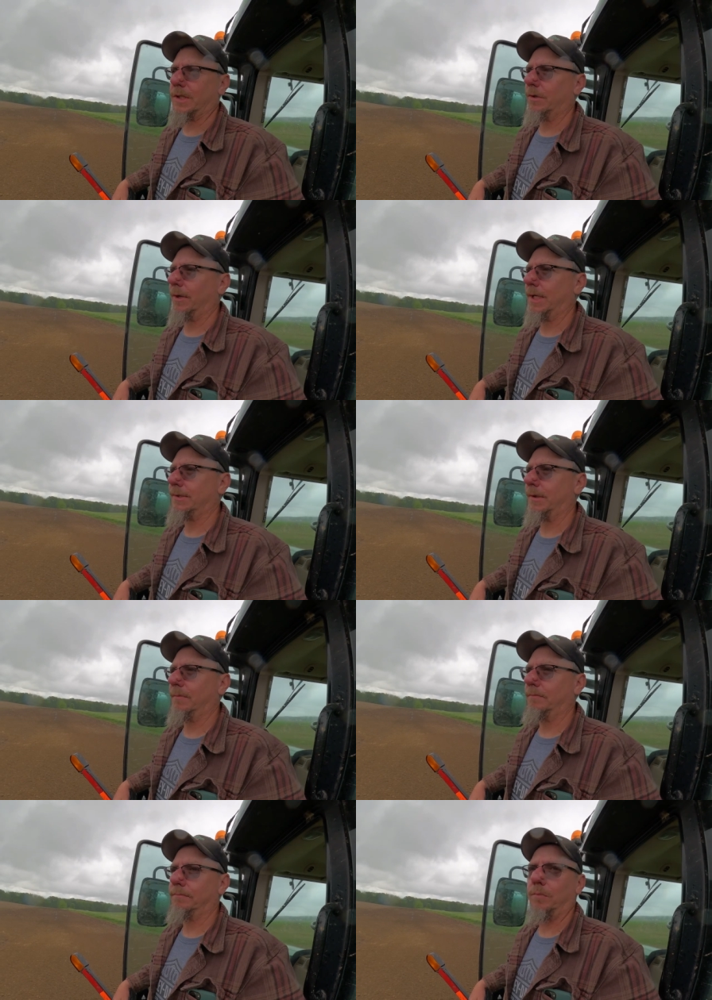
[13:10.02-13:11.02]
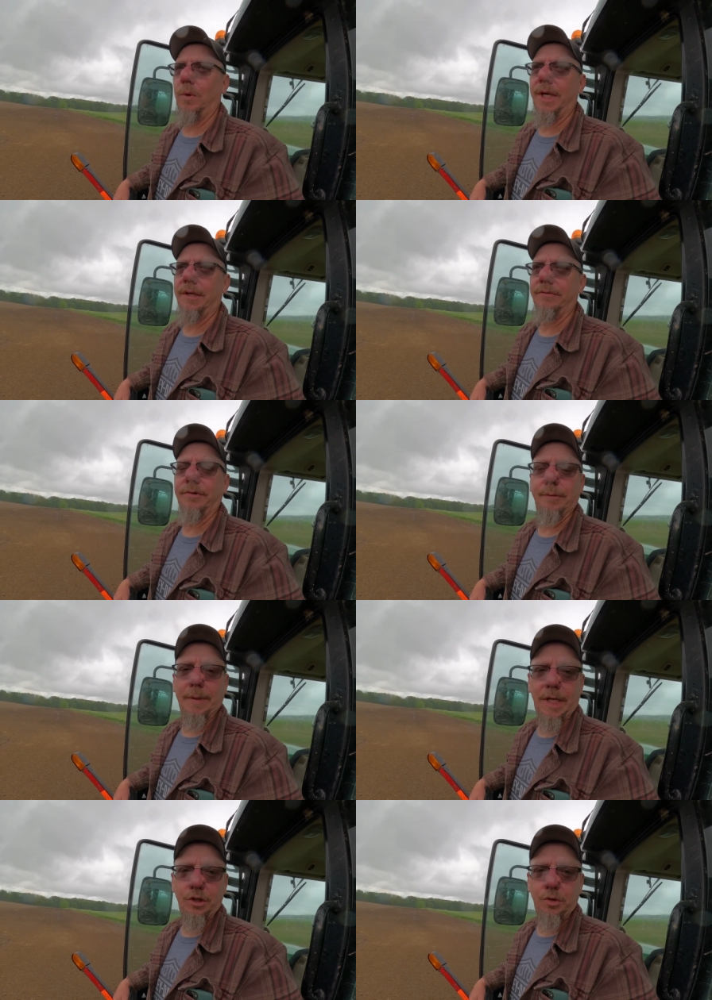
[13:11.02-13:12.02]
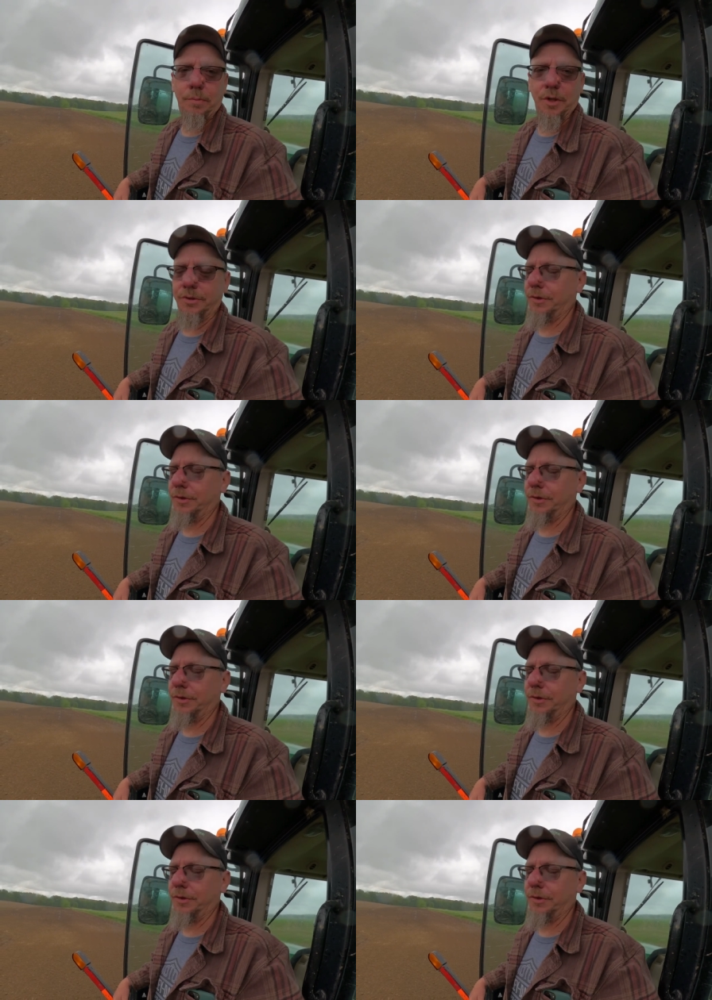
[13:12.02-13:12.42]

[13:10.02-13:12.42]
So as I'm waiting for my Uber